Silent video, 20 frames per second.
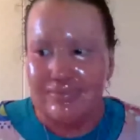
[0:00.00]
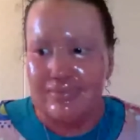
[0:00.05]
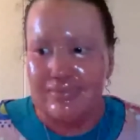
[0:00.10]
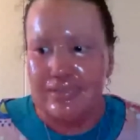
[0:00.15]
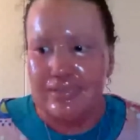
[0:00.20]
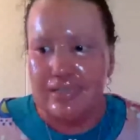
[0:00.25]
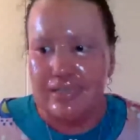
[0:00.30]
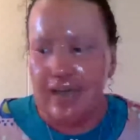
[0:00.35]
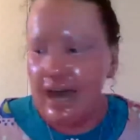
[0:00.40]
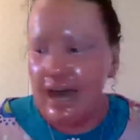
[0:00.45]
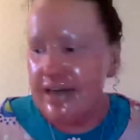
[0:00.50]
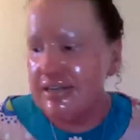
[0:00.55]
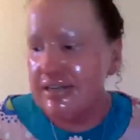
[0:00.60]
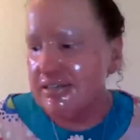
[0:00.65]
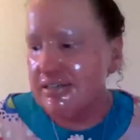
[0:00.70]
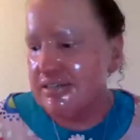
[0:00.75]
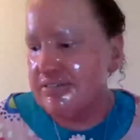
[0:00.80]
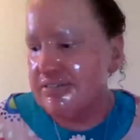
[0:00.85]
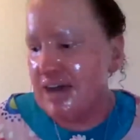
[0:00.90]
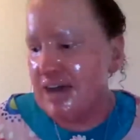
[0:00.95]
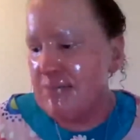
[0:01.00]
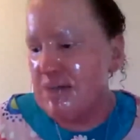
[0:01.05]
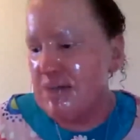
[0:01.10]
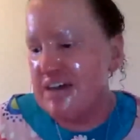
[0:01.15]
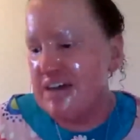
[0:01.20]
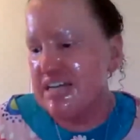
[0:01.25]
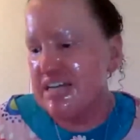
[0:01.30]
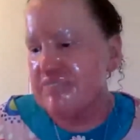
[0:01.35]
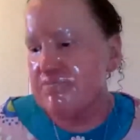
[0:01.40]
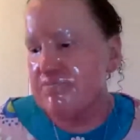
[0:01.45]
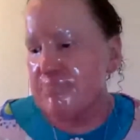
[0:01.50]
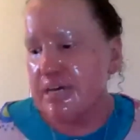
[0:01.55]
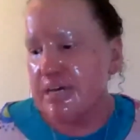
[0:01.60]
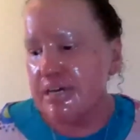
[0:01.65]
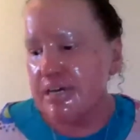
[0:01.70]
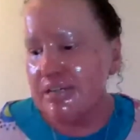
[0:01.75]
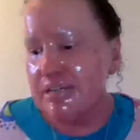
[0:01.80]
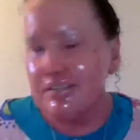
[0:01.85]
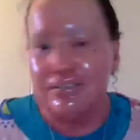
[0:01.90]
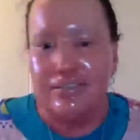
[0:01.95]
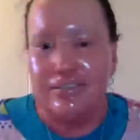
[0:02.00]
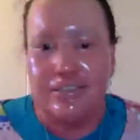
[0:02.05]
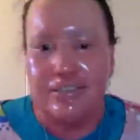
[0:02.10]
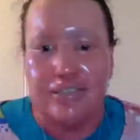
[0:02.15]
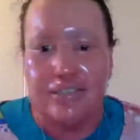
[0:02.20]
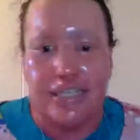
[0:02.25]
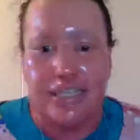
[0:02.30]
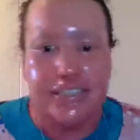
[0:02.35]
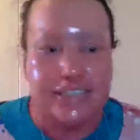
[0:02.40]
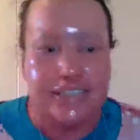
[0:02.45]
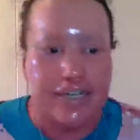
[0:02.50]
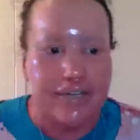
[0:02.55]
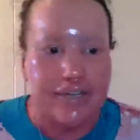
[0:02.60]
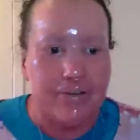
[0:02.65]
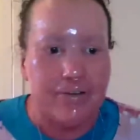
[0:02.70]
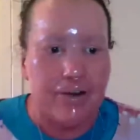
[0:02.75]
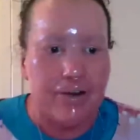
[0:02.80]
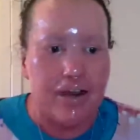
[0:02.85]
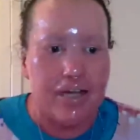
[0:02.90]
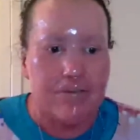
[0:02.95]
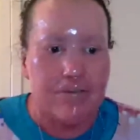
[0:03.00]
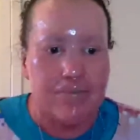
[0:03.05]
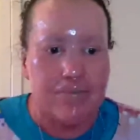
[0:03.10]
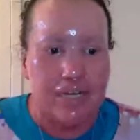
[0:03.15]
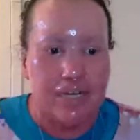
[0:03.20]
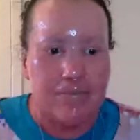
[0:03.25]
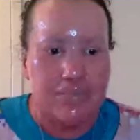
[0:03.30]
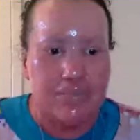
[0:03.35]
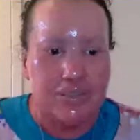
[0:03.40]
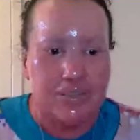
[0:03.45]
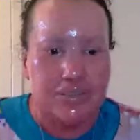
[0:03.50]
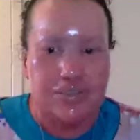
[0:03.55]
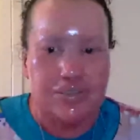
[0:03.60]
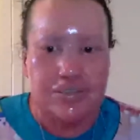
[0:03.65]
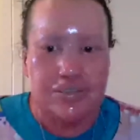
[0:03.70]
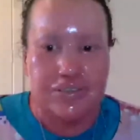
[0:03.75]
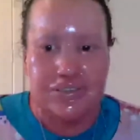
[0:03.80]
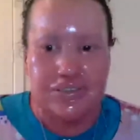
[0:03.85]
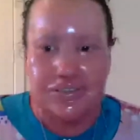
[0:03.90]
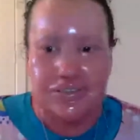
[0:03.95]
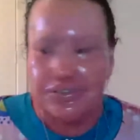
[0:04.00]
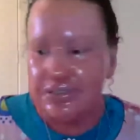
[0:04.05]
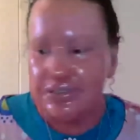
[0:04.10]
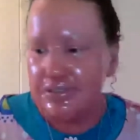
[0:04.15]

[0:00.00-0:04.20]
And that might even be late January. I'm not sure